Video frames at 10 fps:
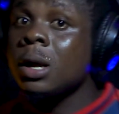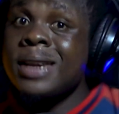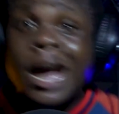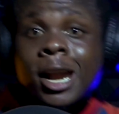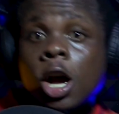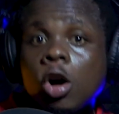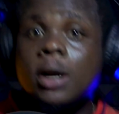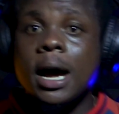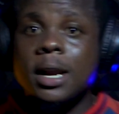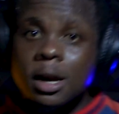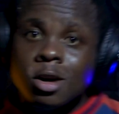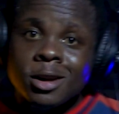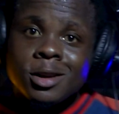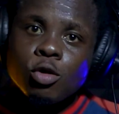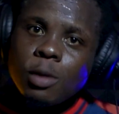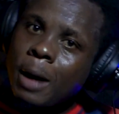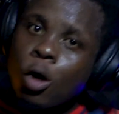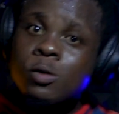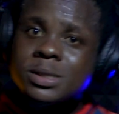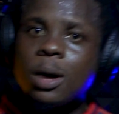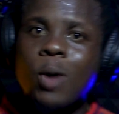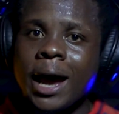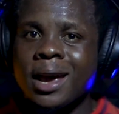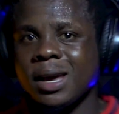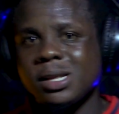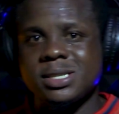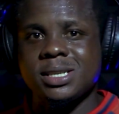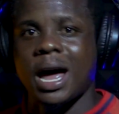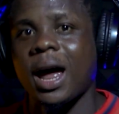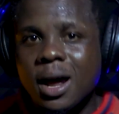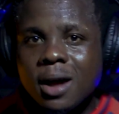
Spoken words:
Then a corner there, the on you, but won't say what hits ya.